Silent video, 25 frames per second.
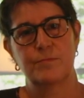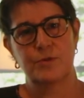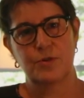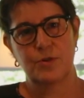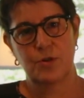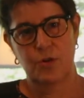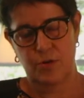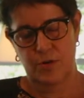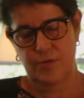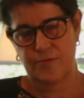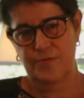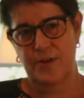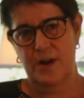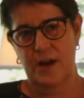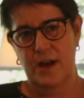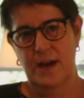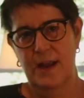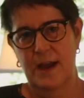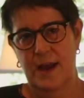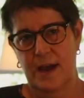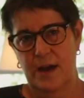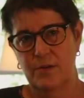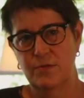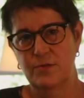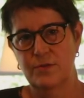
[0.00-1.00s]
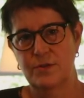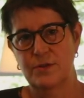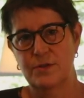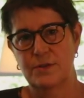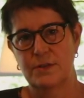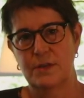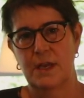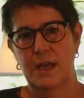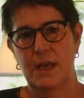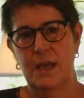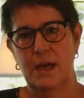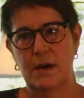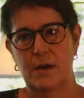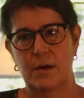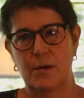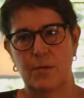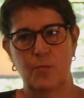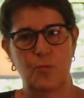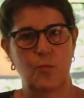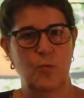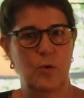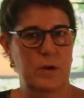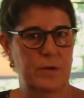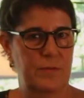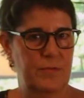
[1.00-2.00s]
certified house,
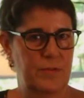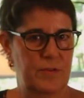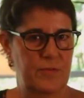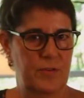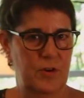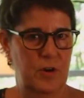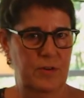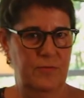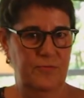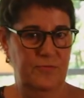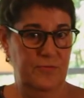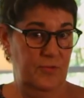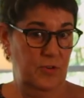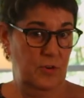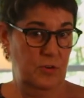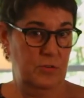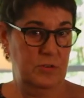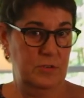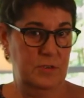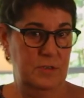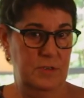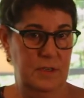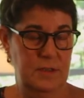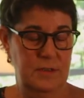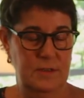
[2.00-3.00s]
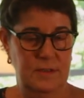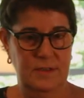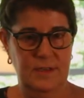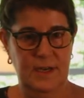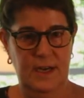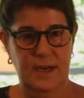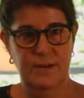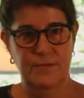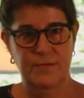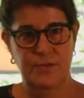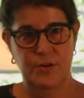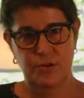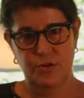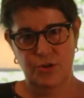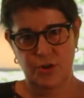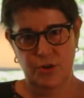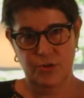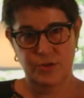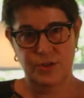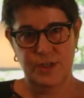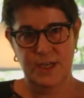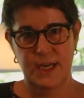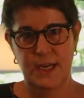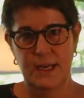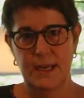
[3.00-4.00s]
one of the very first in the state of New
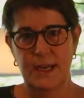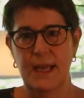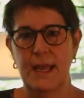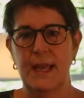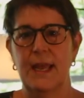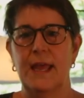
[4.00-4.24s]
Jersey.